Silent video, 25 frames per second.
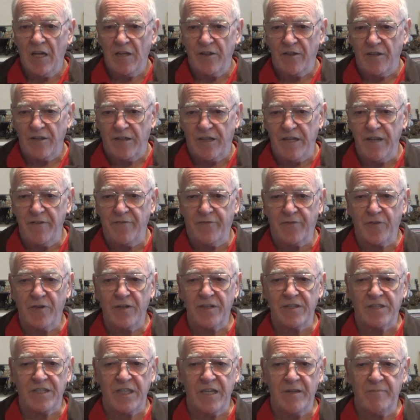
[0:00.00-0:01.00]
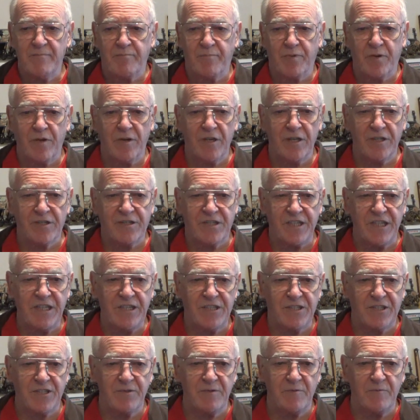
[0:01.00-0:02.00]
The difference in
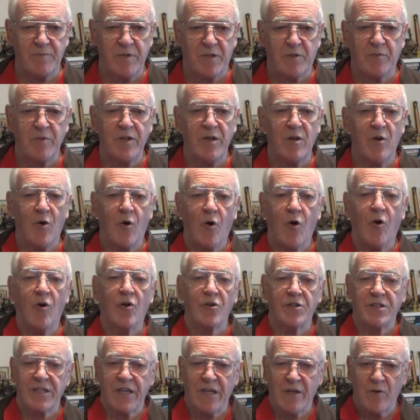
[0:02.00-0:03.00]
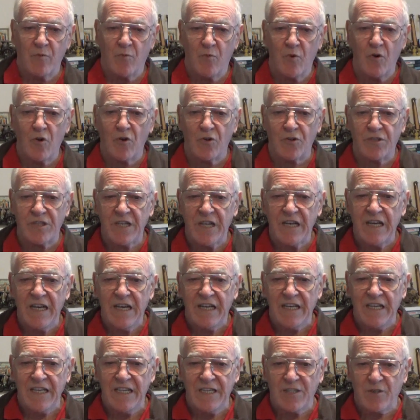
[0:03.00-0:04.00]
pronunciation between horse and worse
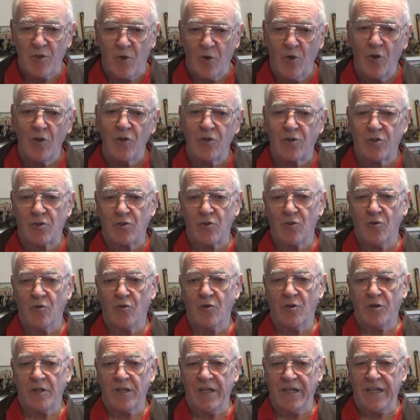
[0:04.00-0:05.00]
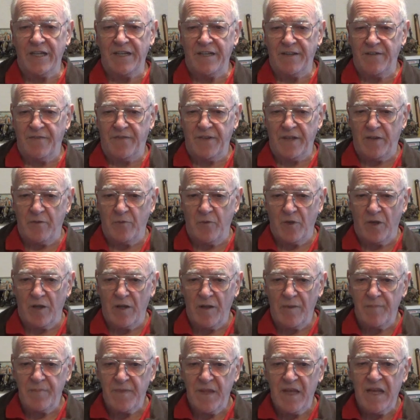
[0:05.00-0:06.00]
is also individual.
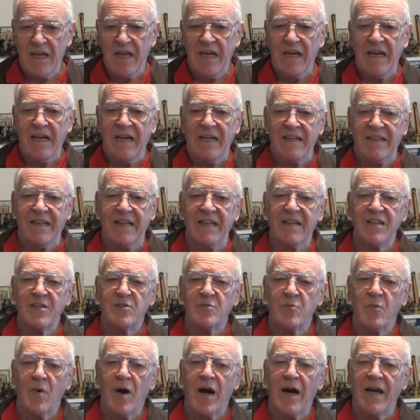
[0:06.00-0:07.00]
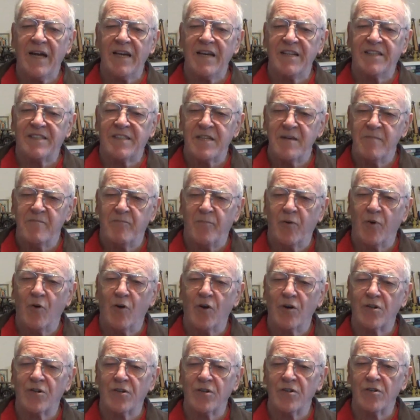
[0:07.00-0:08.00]
That is why it's
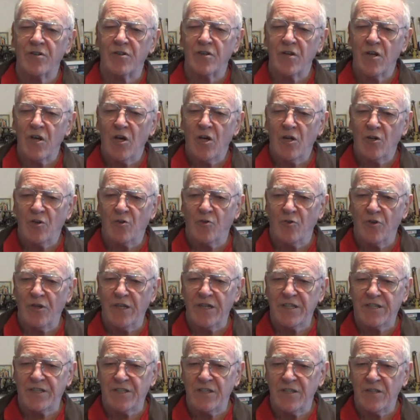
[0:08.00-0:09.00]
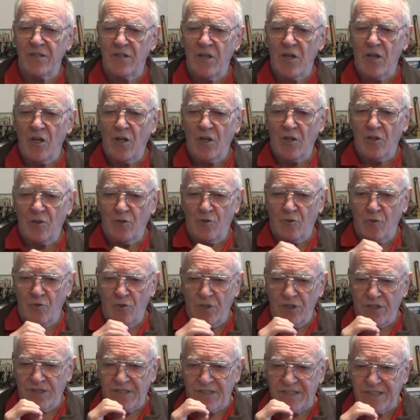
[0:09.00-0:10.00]
important to listen to
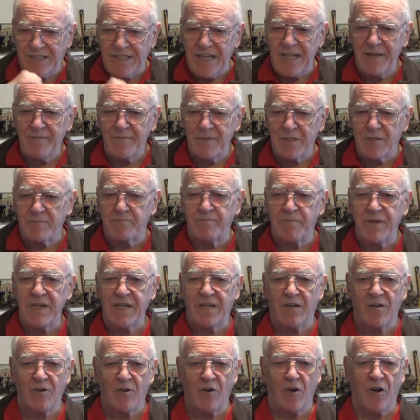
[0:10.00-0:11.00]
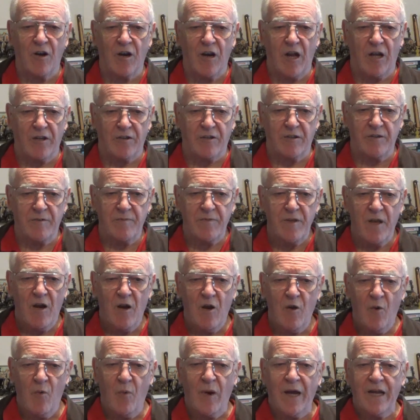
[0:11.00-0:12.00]
the same speaker a lot,
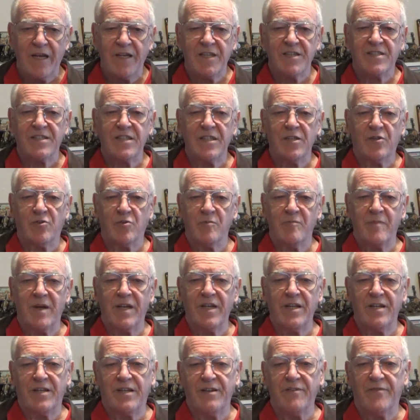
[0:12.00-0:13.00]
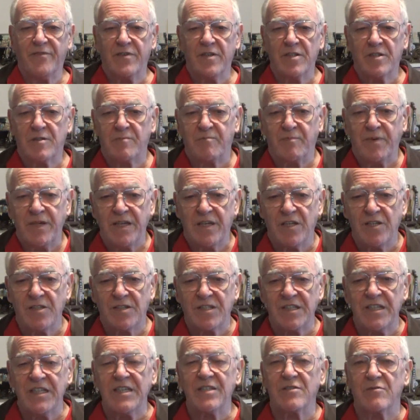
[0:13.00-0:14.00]
while listening to many different
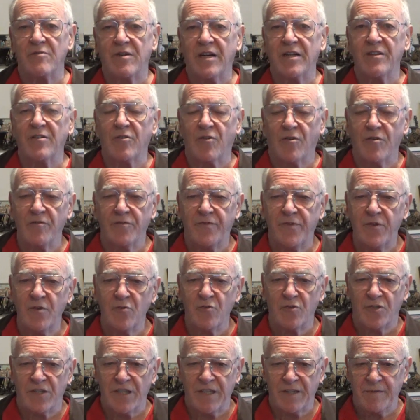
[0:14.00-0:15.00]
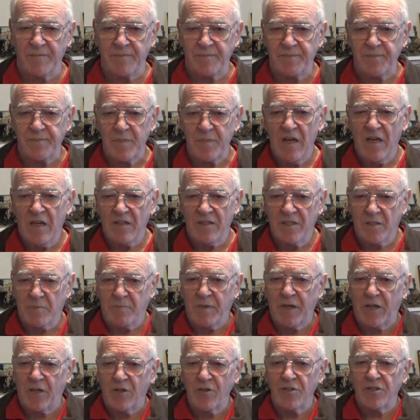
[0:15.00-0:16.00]
speakers is rather confusing. It's
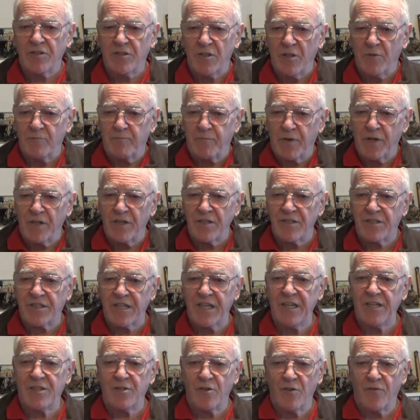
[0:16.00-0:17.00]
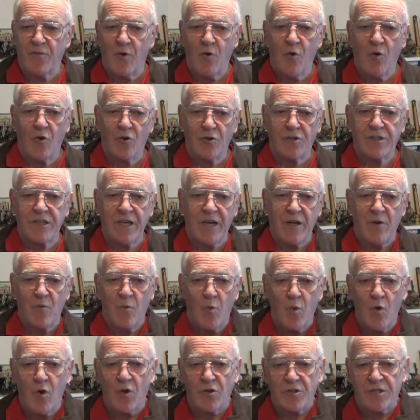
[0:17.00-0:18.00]
because the pronunciation of horse and
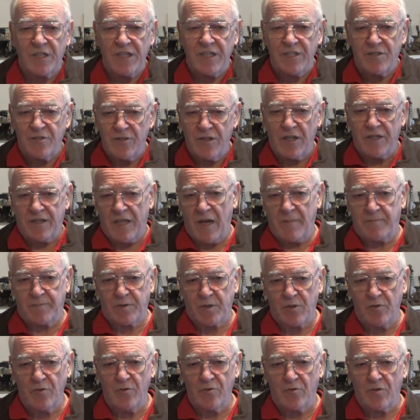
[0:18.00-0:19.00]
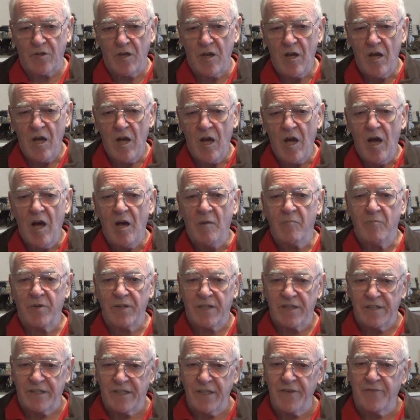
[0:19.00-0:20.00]
worse is not absolute, but
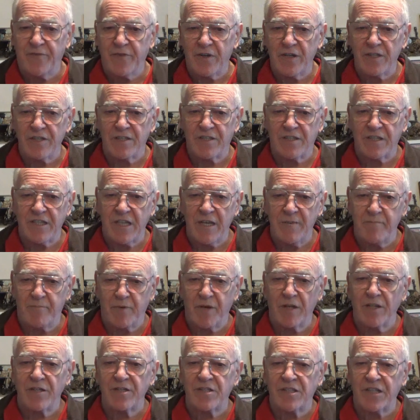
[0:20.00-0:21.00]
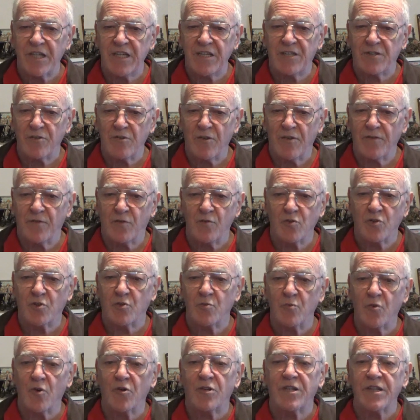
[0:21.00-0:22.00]
the difference in pronunciation of those
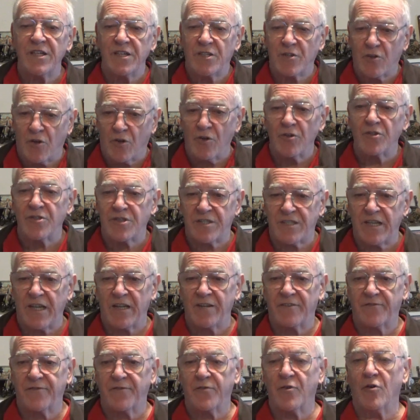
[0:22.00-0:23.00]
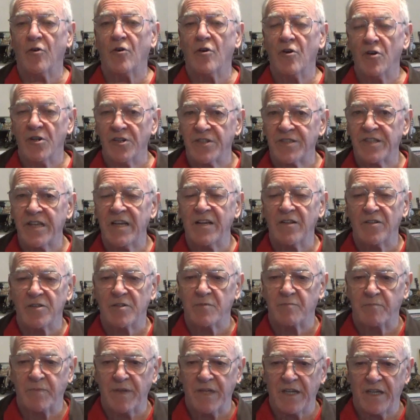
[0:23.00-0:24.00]
words is constant for a single
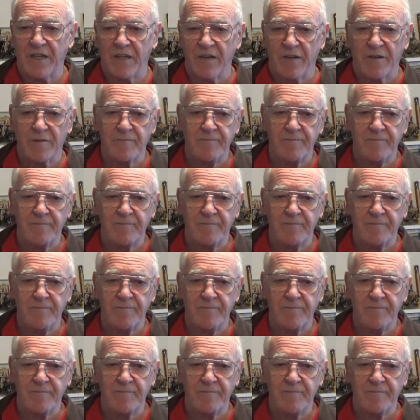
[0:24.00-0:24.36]
speaker.